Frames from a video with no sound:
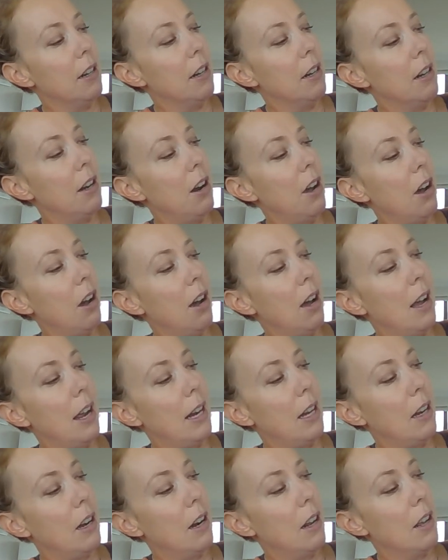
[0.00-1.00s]

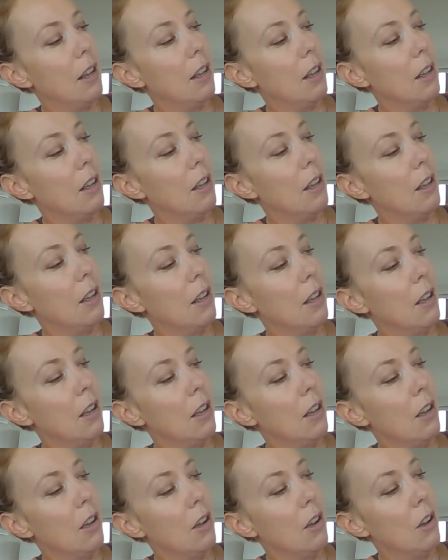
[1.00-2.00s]
9
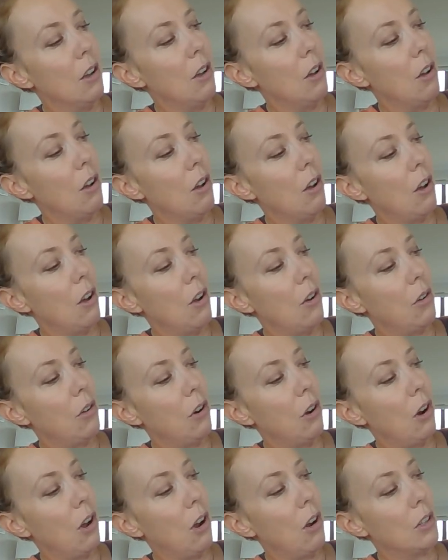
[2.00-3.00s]

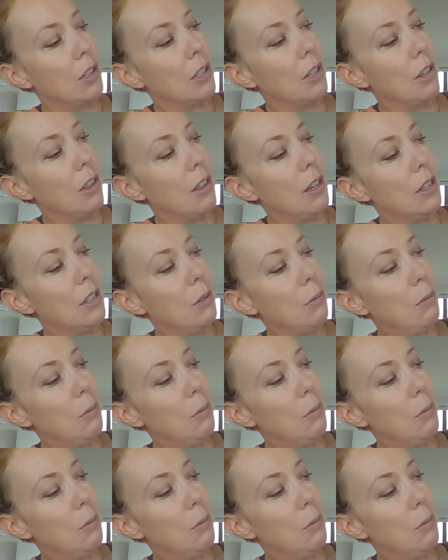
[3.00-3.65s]
o'clock. So this